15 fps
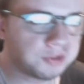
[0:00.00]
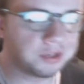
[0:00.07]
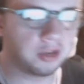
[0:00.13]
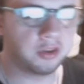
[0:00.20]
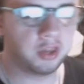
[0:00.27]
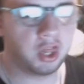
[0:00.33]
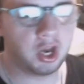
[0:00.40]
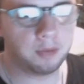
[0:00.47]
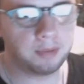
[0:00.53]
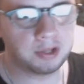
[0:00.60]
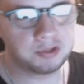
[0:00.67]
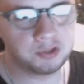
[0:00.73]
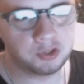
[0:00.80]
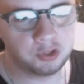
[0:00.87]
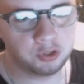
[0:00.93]
a little bit
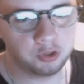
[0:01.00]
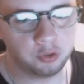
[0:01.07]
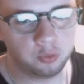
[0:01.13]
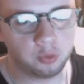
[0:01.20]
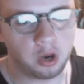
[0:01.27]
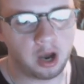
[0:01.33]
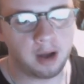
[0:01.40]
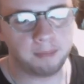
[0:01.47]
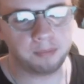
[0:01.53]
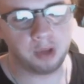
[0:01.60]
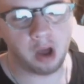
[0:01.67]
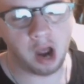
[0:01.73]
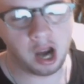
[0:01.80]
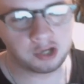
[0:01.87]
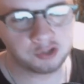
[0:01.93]
too
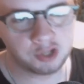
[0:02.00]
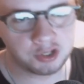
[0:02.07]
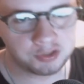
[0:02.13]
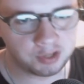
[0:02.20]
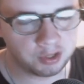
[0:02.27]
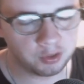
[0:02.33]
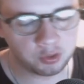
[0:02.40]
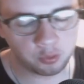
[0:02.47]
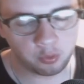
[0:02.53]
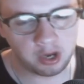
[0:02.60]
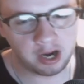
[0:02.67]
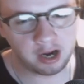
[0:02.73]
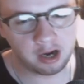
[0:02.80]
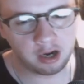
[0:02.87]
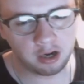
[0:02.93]
obnoxious and to
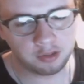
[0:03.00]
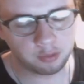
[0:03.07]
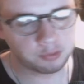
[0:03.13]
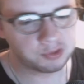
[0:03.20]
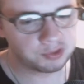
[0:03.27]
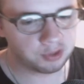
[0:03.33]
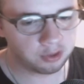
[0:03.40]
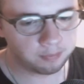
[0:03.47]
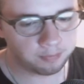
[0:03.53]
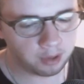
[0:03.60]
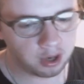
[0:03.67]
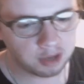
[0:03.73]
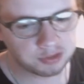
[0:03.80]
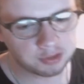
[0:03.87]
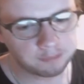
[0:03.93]
where there were certain
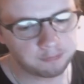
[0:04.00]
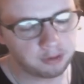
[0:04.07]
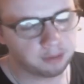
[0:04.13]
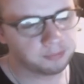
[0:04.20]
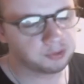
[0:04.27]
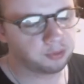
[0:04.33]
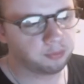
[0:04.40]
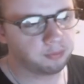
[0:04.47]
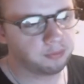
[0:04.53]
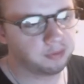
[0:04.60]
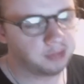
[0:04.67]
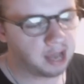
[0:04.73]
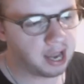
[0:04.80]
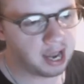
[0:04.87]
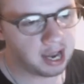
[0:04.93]
parts of the film to,
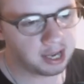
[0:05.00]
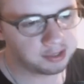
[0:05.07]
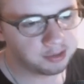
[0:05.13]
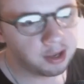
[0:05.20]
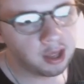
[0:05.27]
that